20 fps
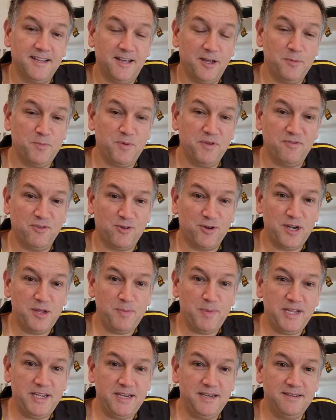hope you've already
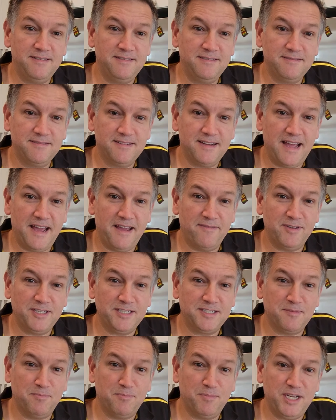been having
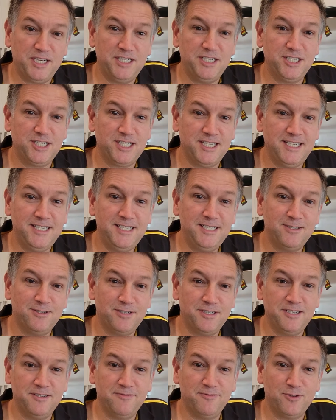some bun and cheese, or
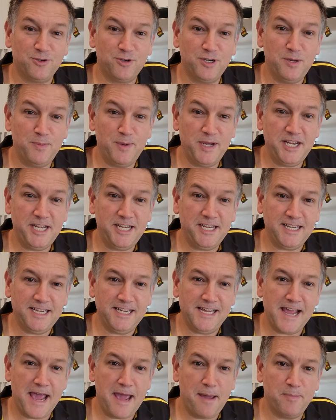you've already been
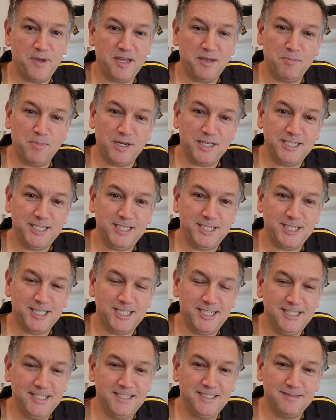yamming bun and
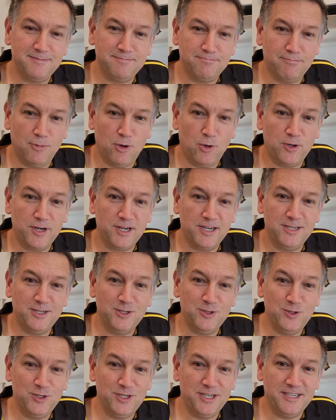cheese morning,
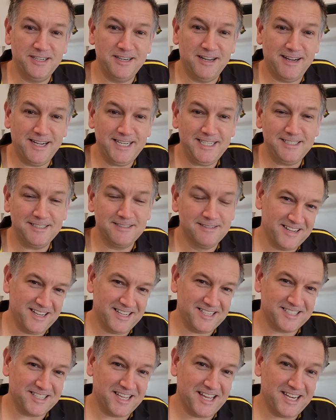noon and night.
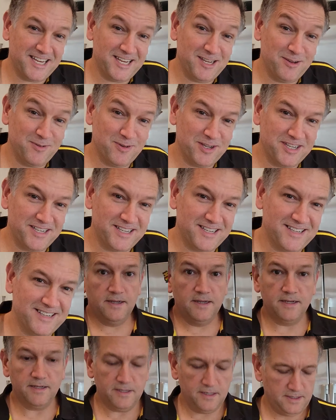Let's get into
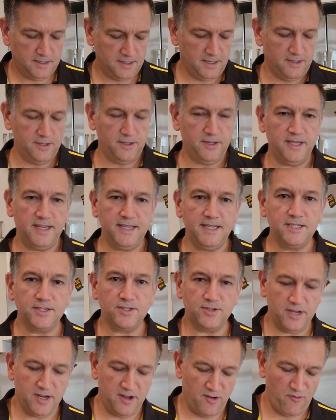it. So the
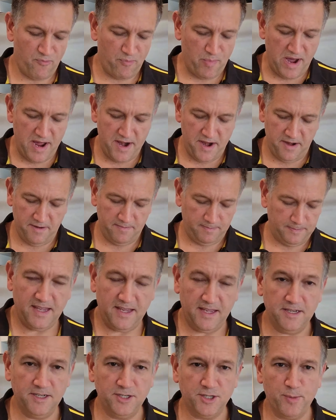history of bun
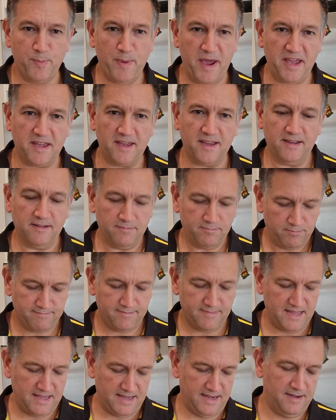in Jamaica
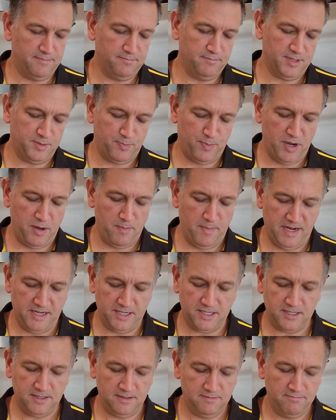comes pretty
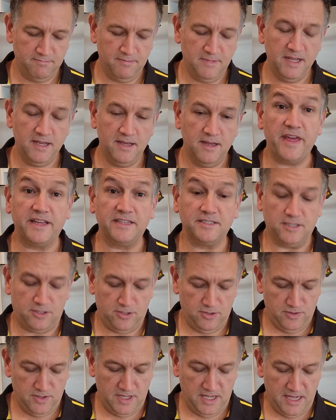much thanks
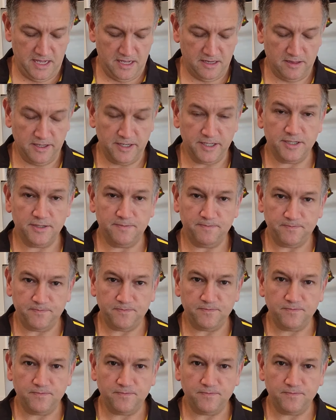to the English